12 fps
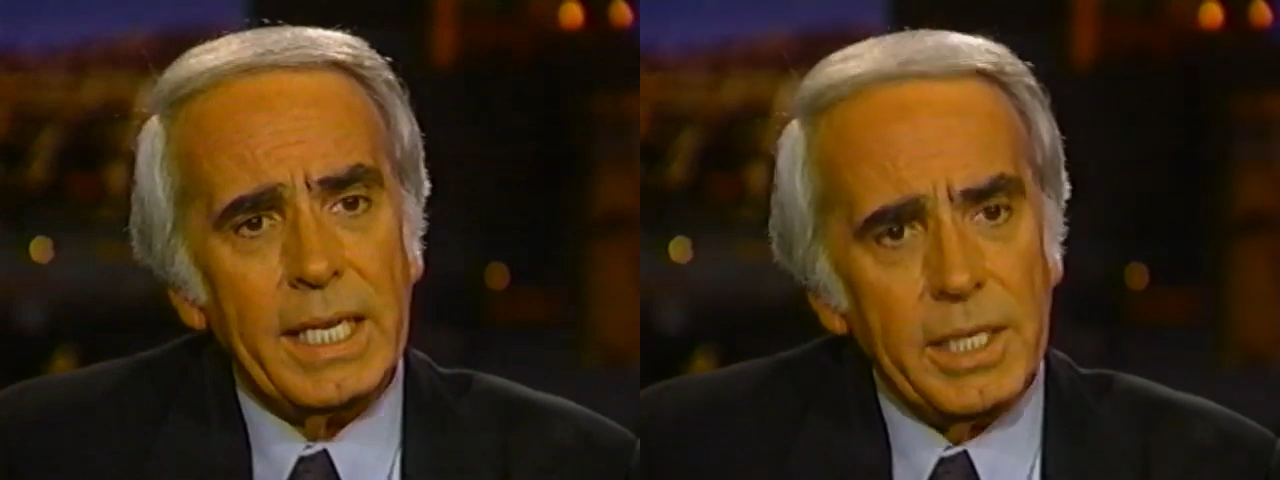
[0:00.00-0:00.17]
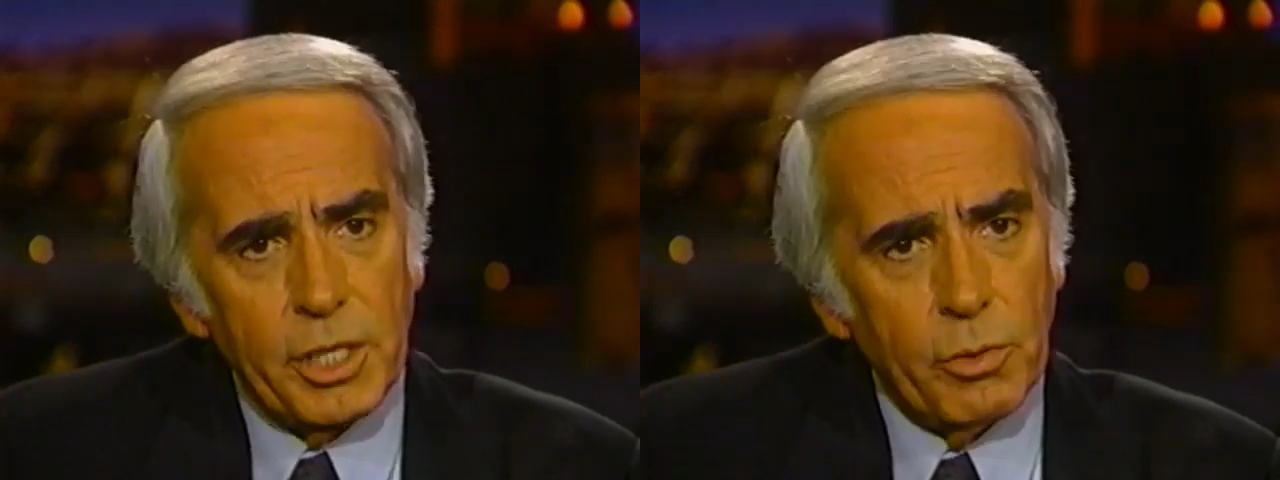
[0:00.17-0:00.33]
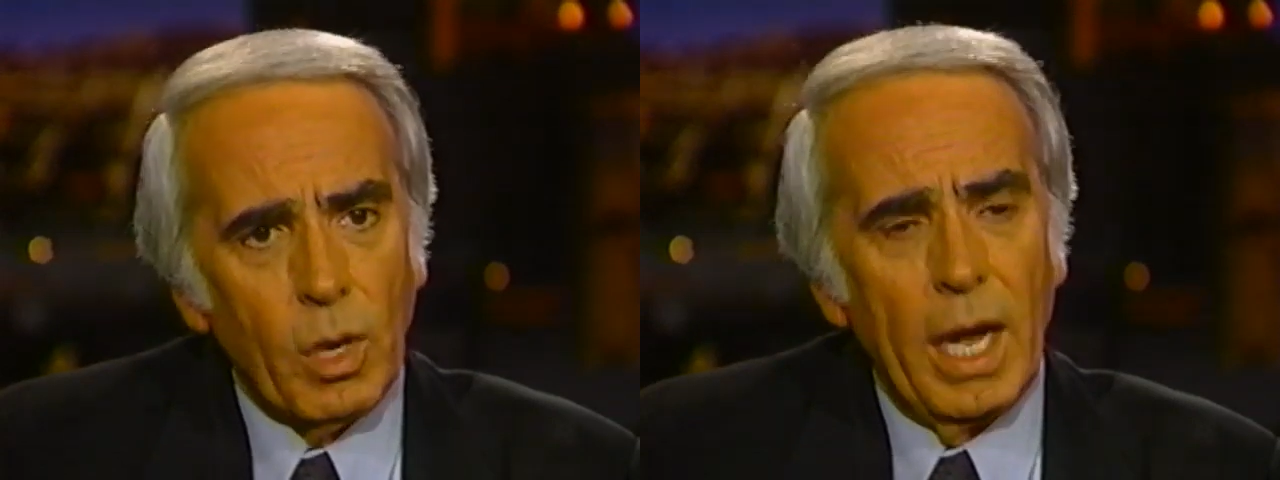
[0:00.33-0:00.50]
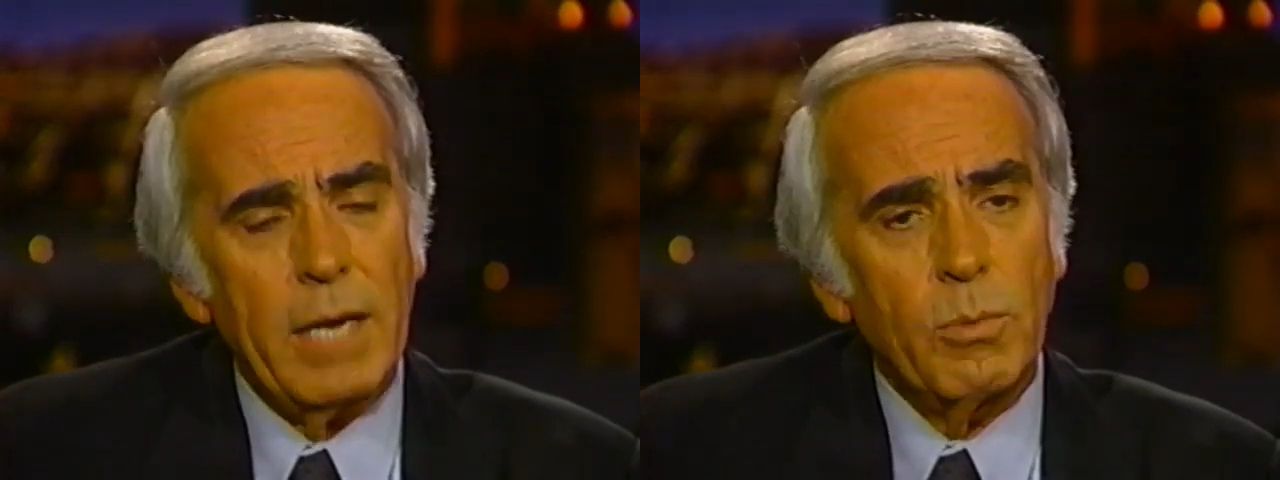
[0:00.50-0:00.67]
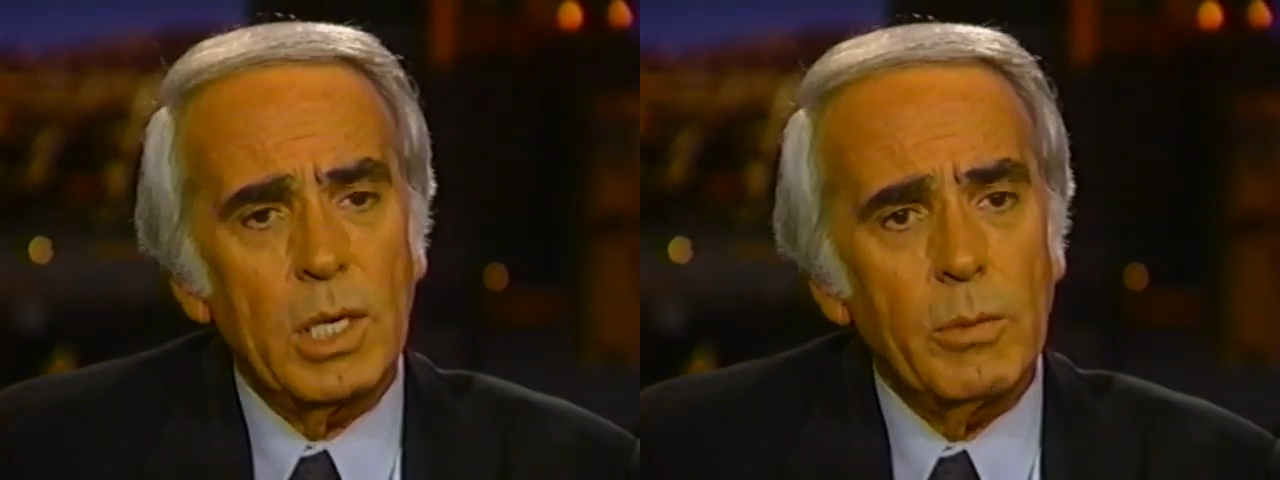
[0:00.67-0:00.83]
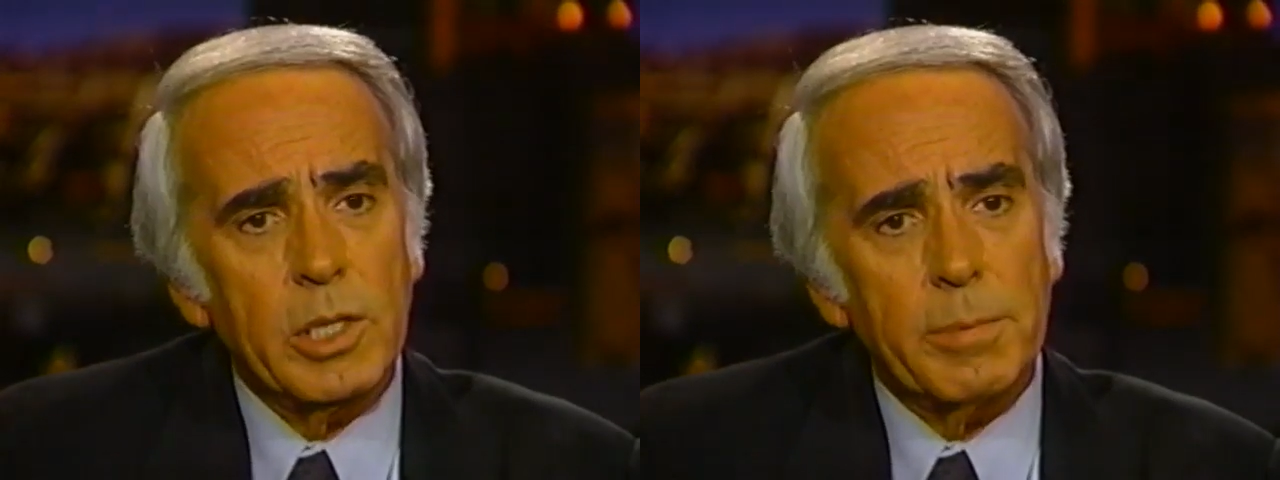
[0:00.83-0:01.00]
easy ride
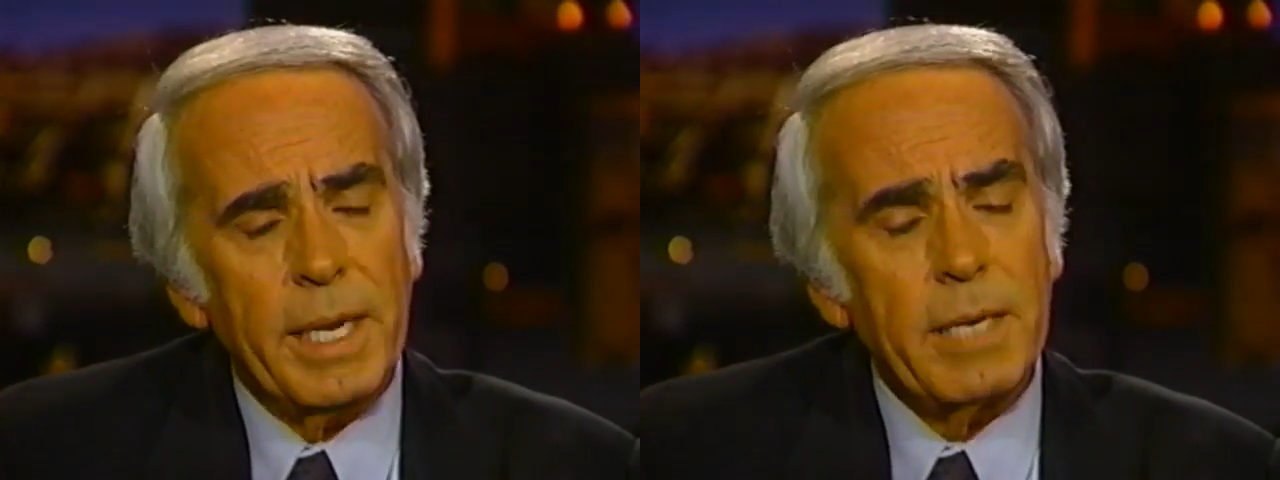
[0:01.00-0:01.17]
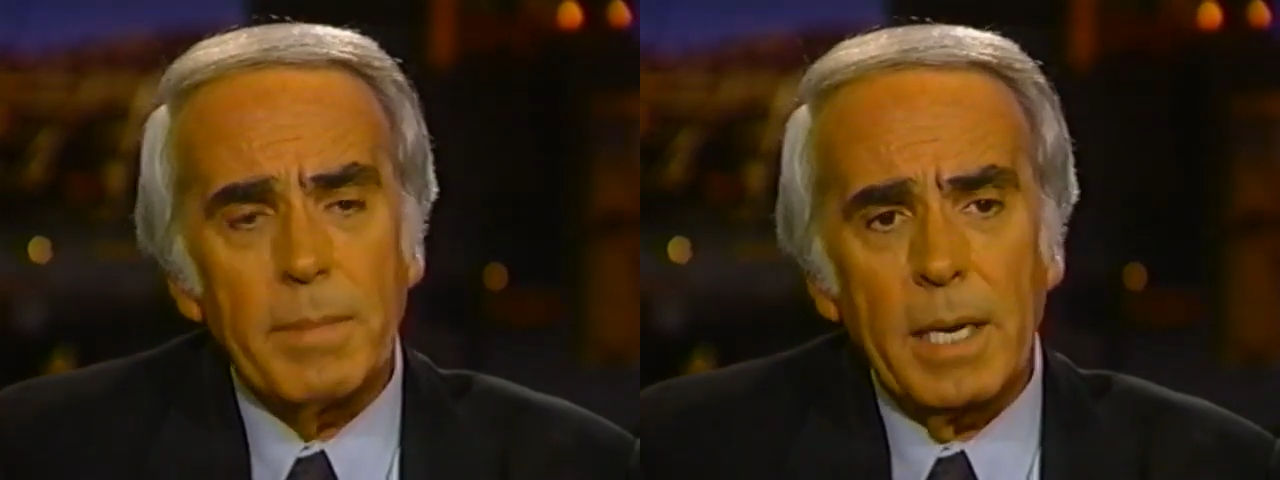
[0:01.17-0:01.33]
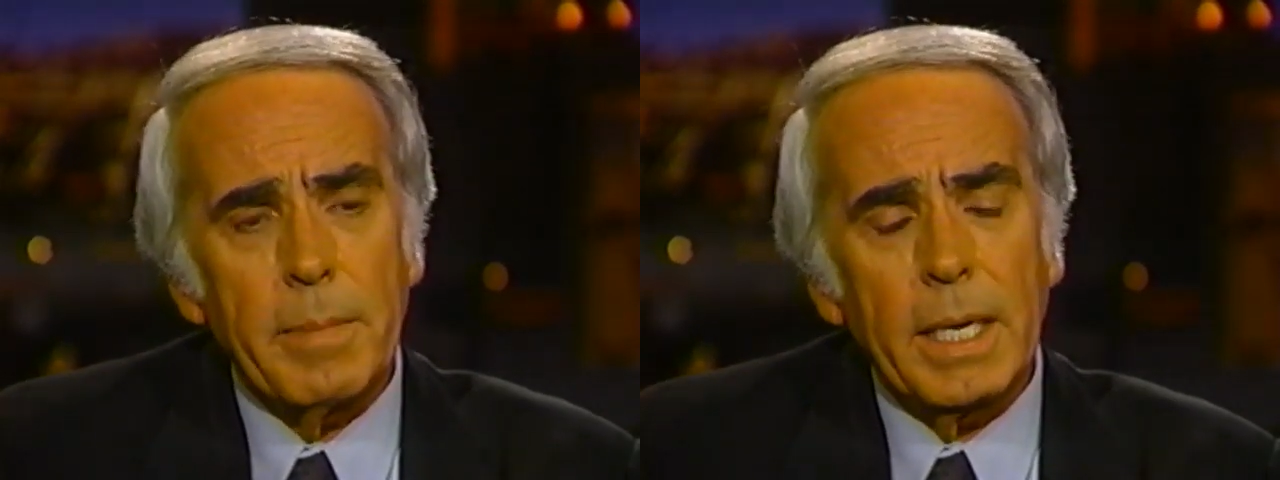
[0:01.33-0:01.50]
when it was made many,